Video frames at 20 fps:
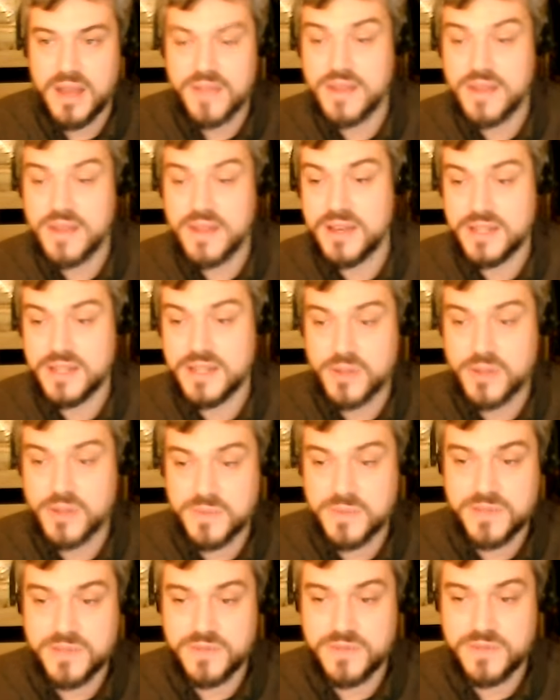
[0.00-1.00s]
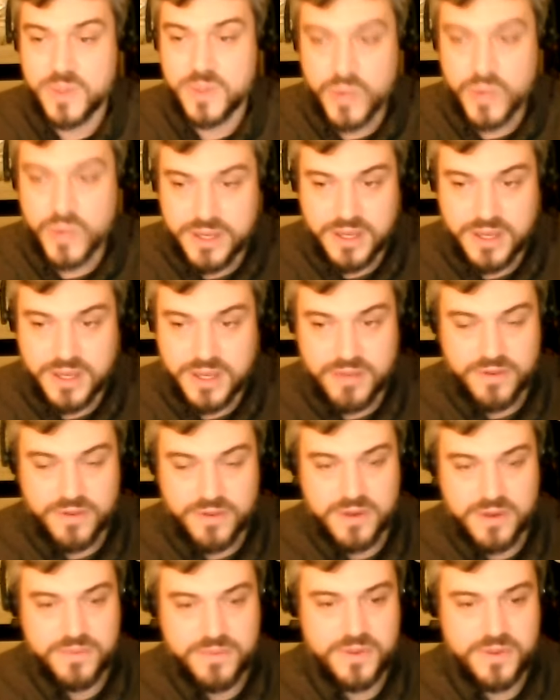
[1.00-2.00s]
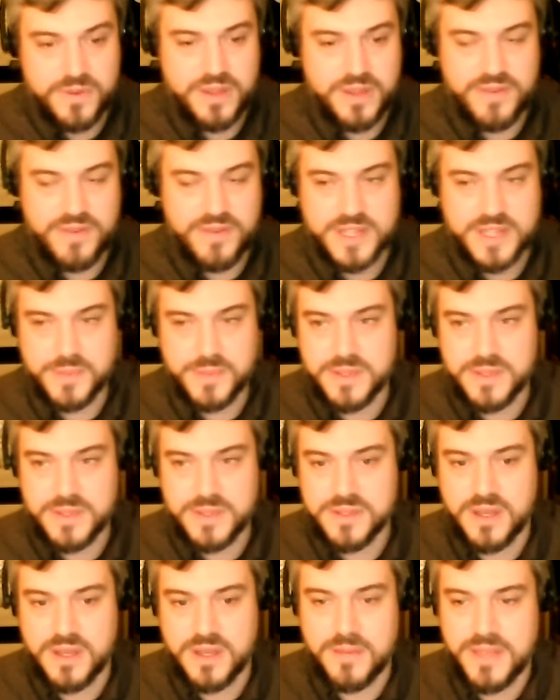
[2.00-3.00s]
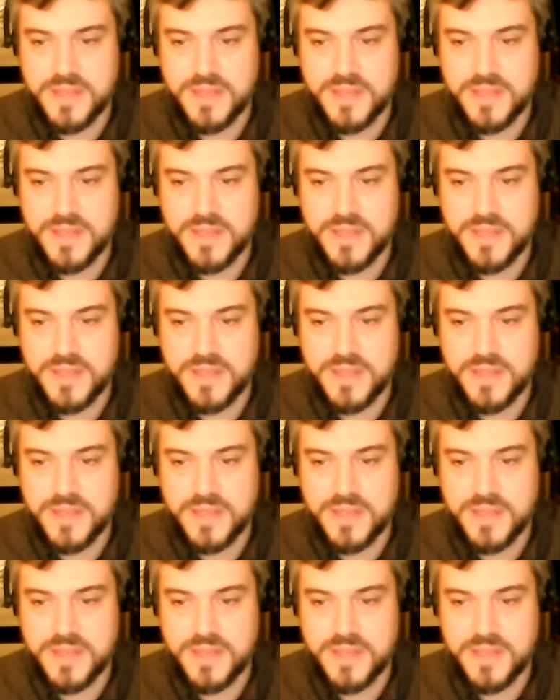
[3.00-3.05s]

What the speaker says: then in terms of liquidity for the investments,